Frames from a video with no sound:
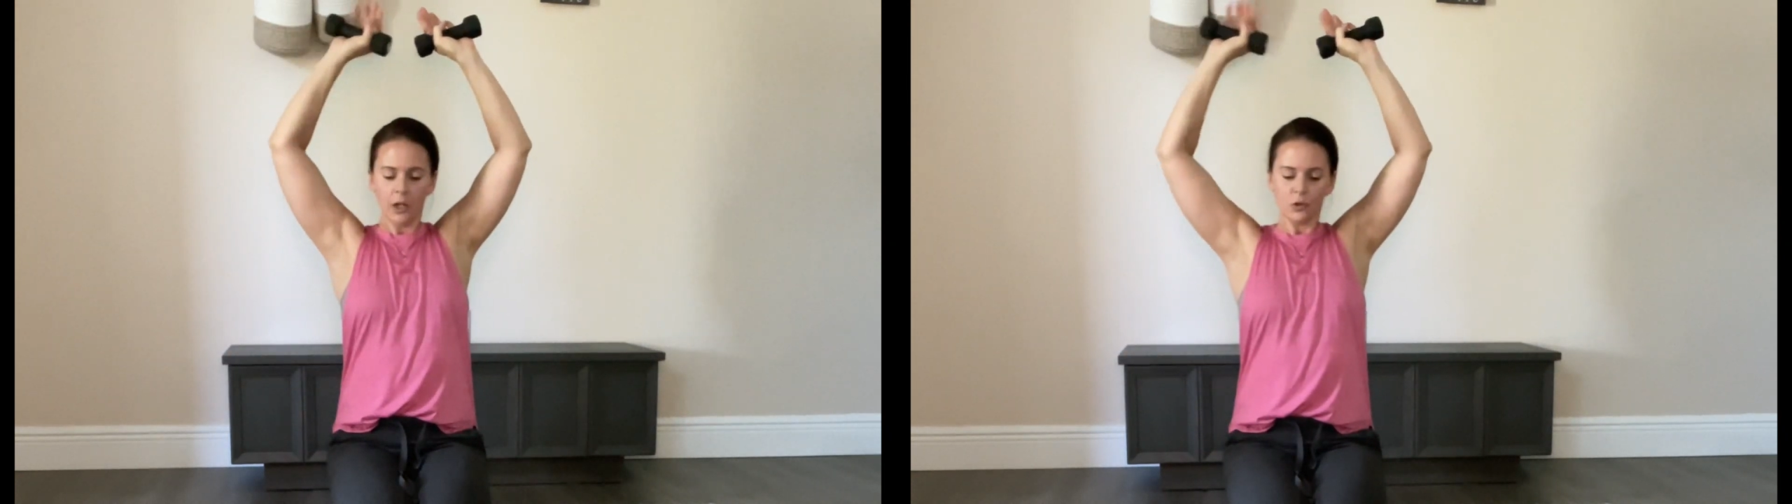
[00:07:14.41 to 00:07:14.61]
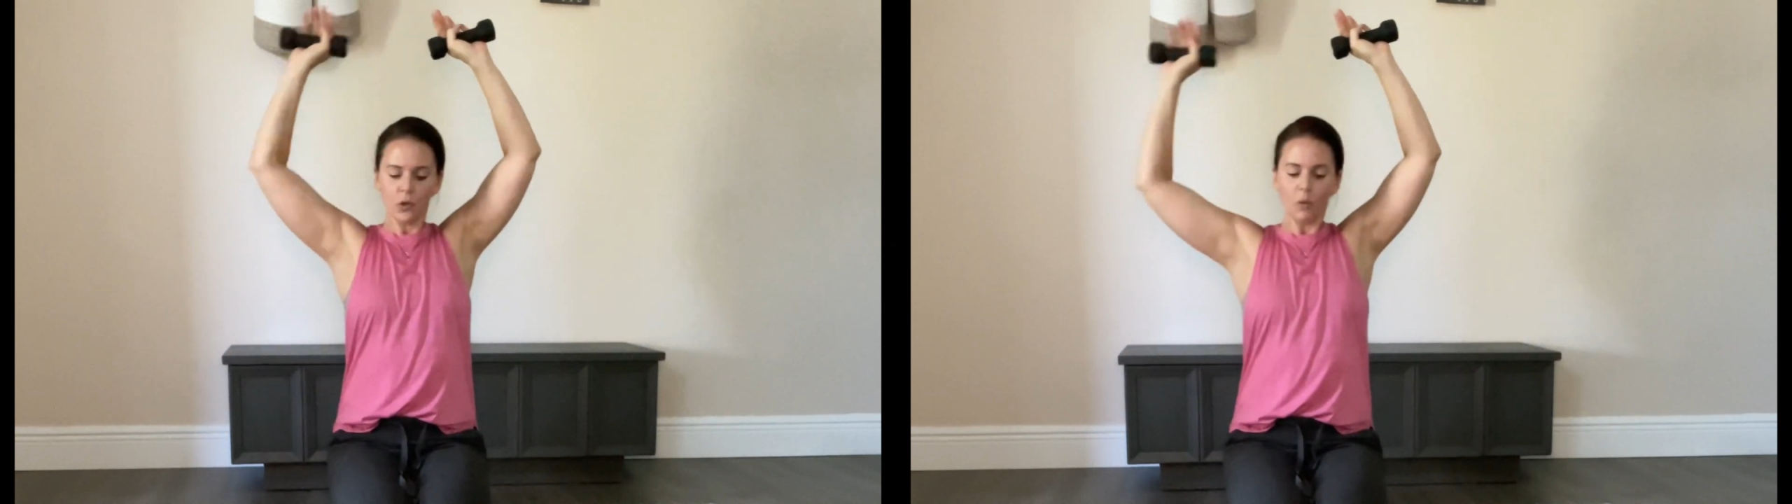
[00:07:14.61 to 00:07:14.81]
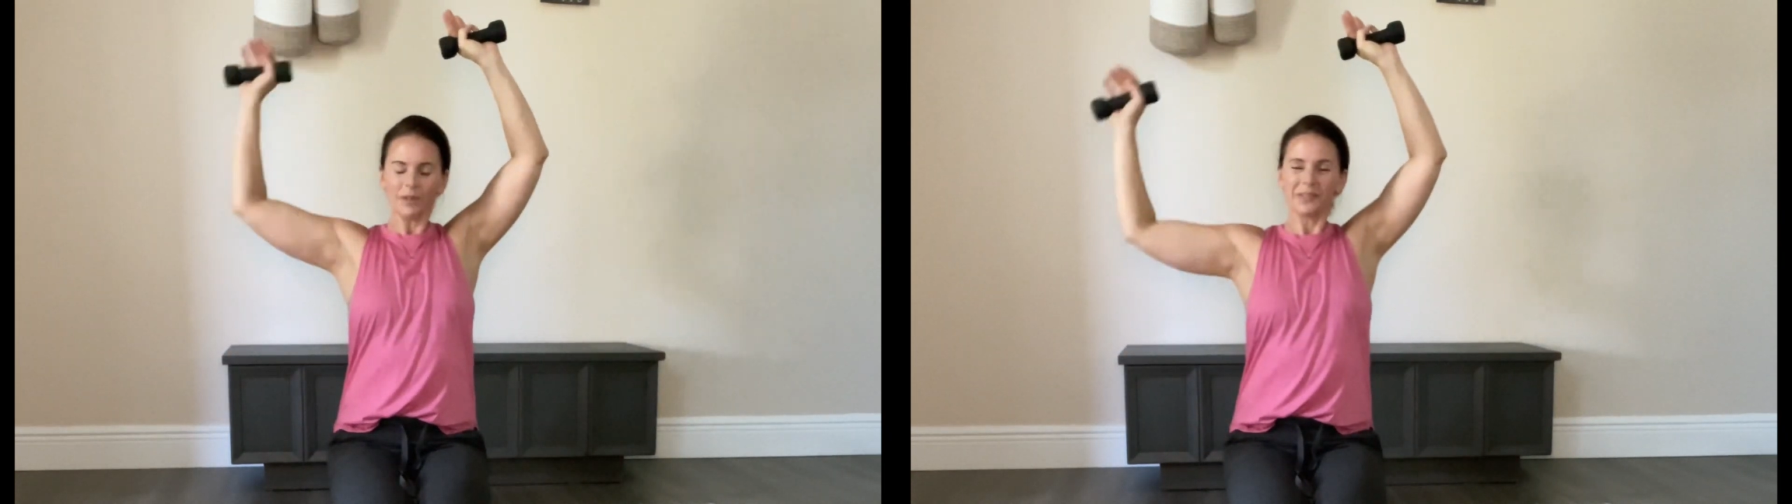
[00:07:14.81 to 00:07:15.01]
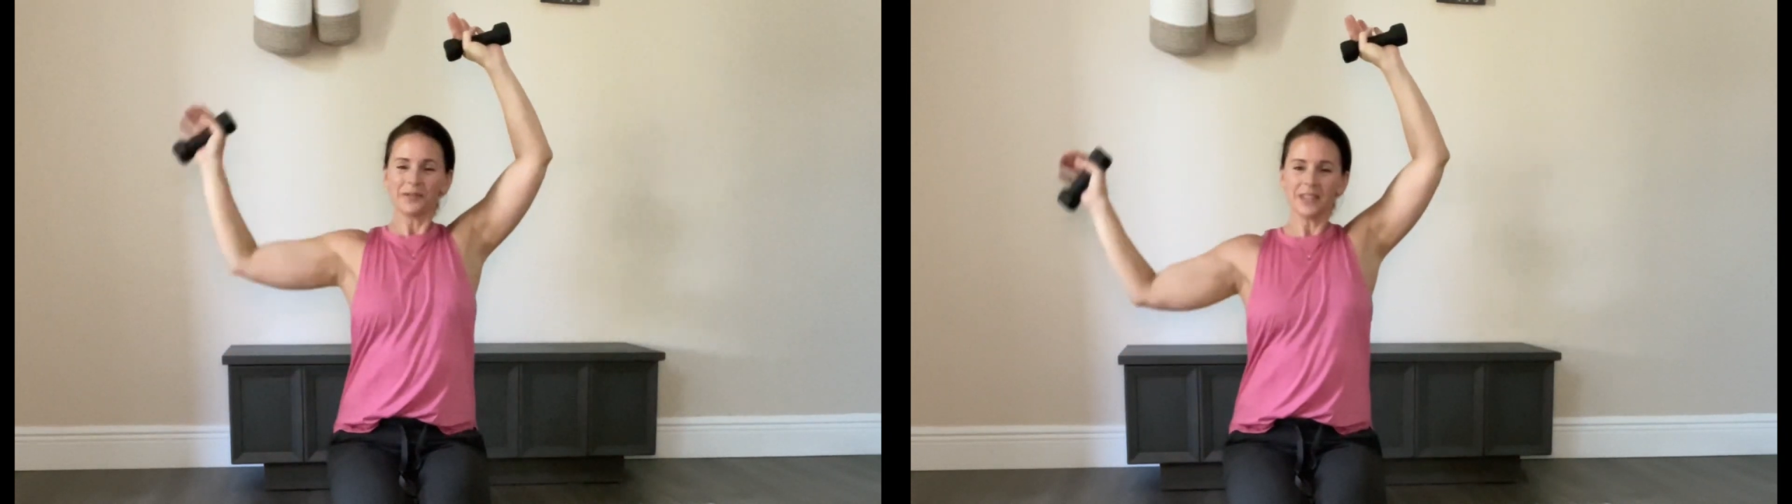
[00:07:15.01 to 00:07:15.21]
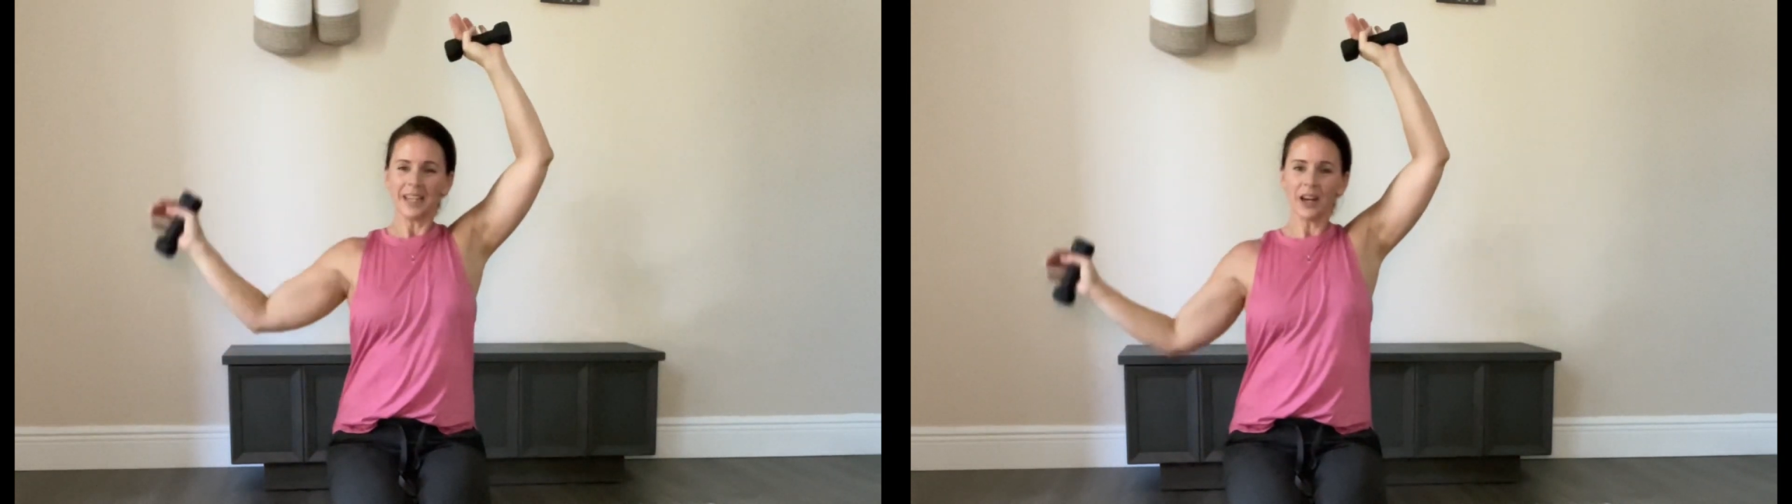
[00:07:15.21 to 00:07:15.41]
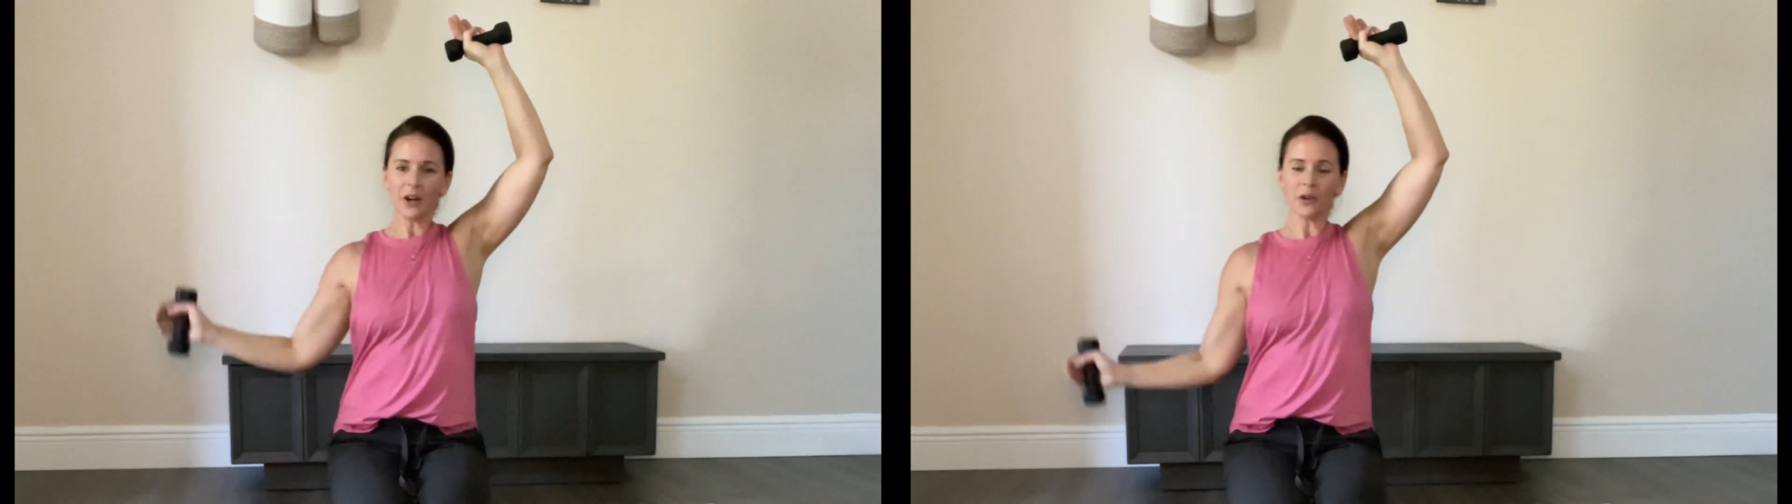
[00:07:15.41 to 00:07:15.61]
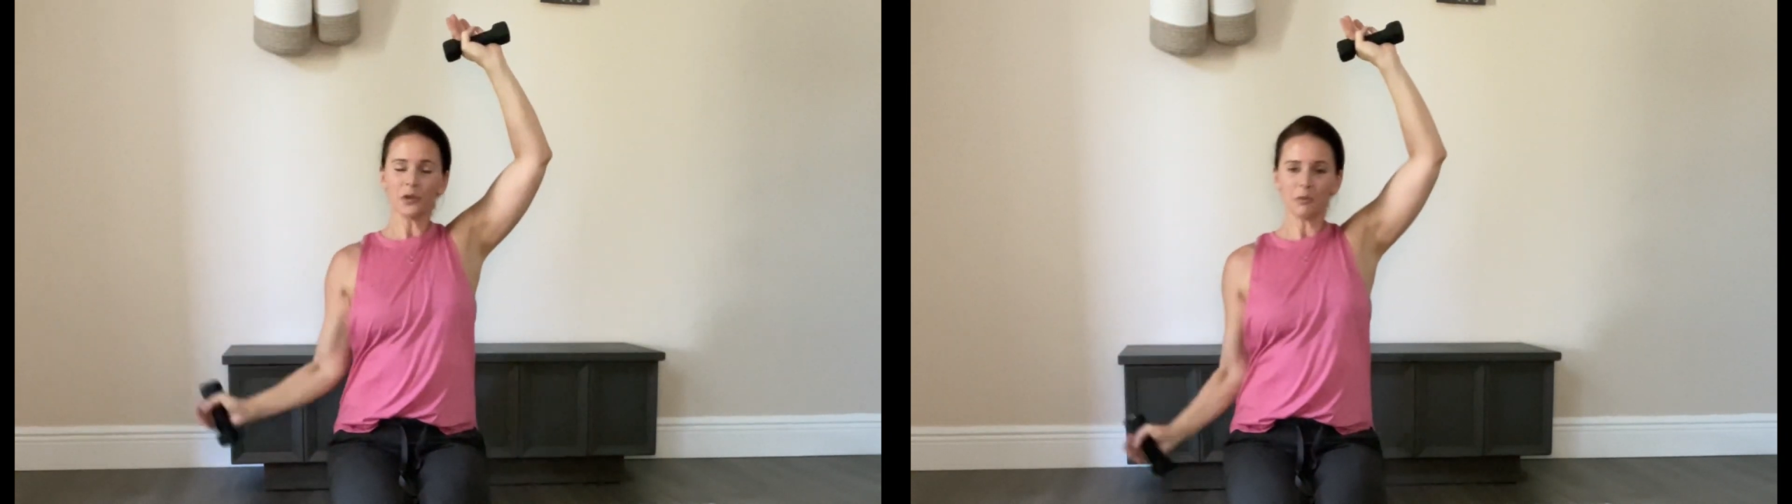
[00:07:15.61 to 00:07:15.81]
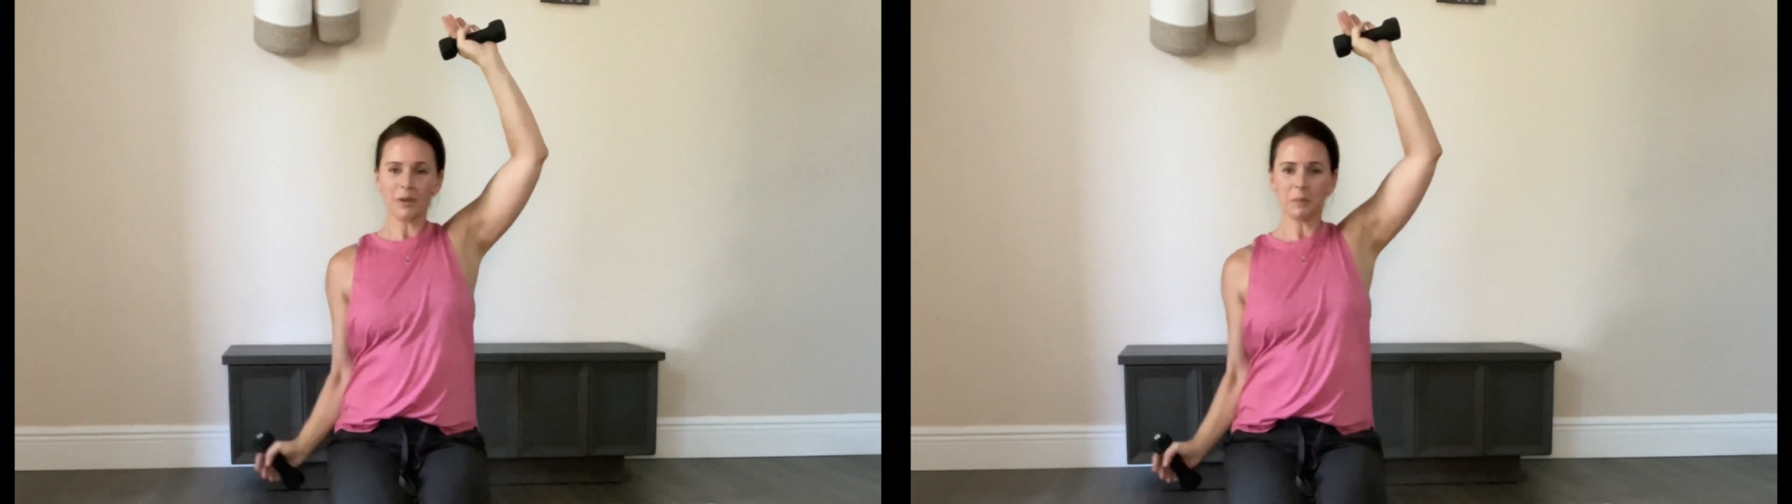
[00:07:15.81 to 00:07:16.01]
Don't flare
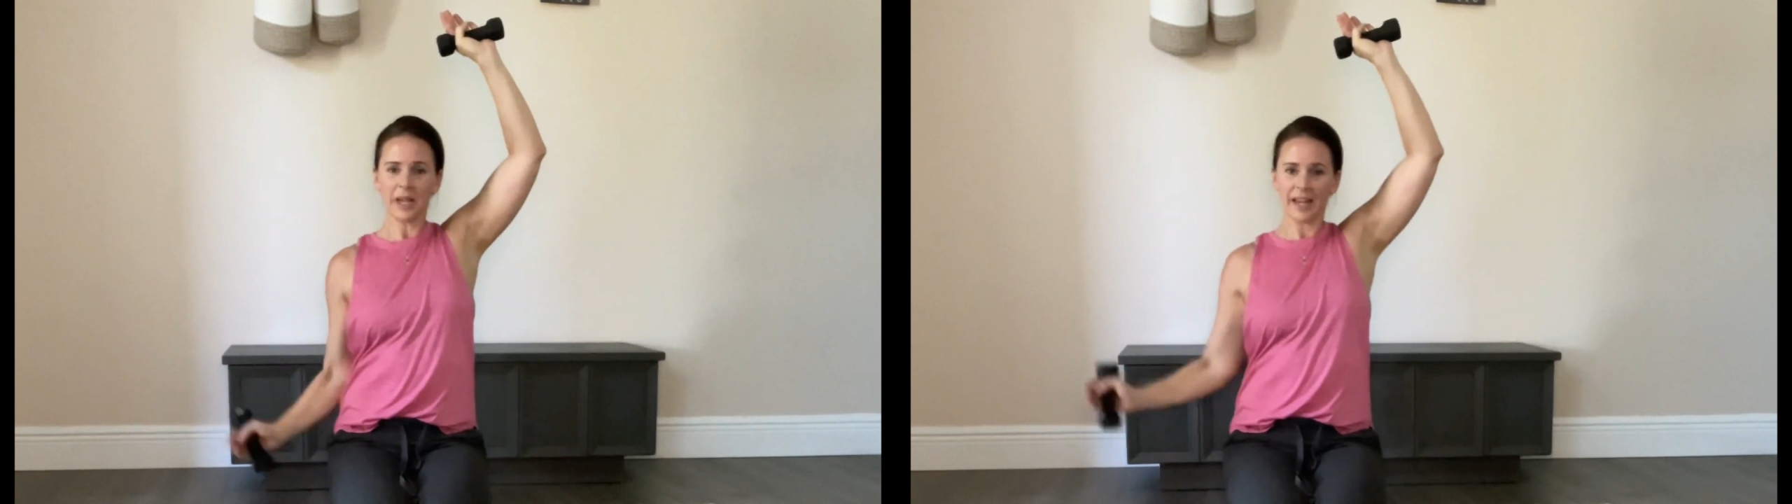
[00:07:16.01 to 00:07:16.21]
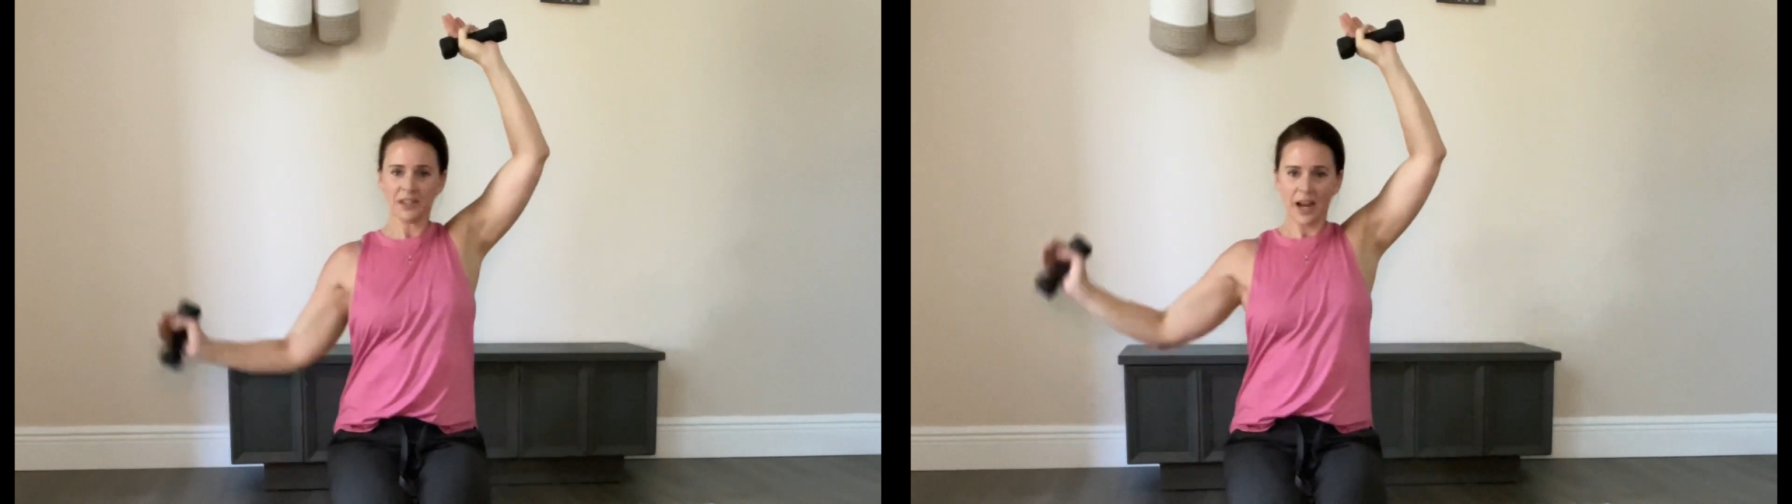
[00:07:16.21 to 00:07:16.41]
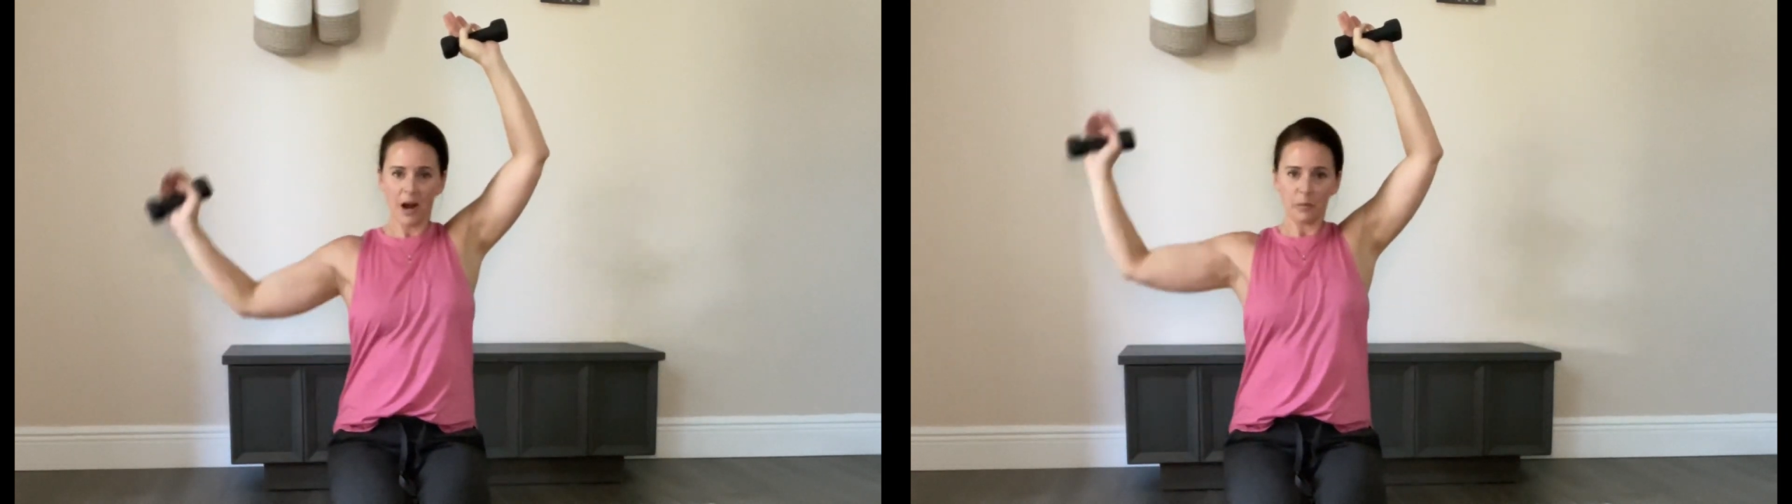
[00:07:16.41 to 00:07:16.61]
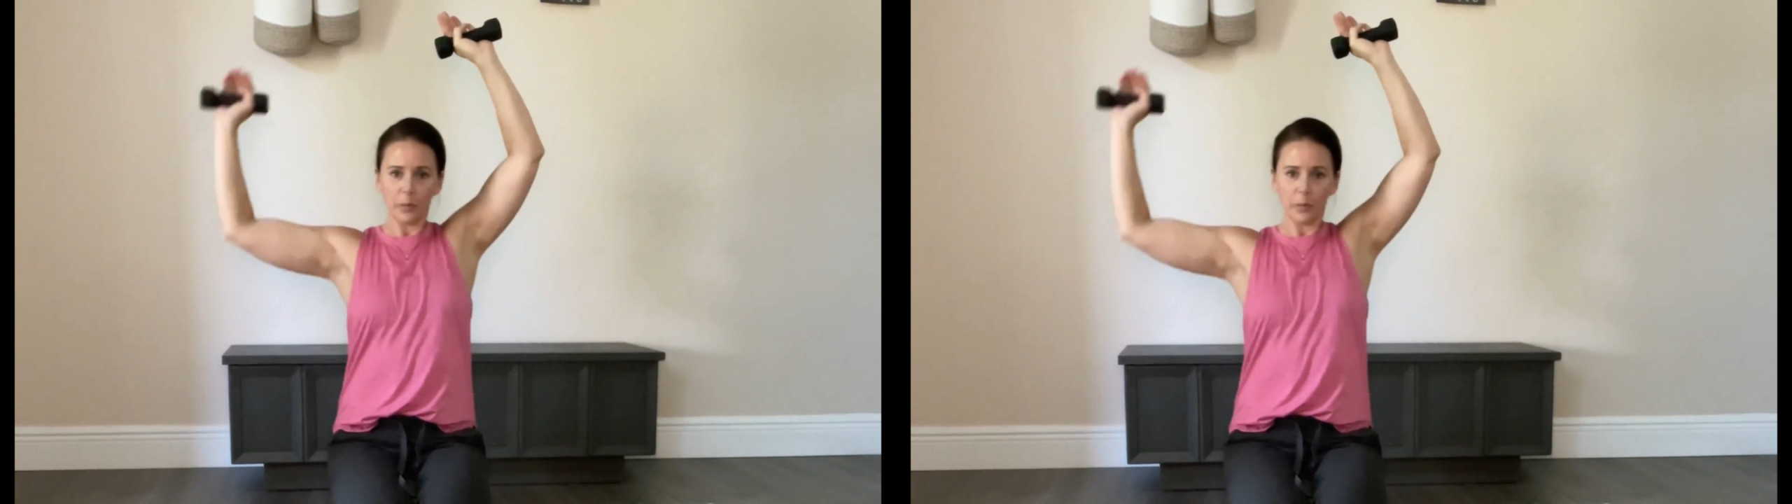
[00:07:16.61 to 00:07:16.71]
your rib cage out.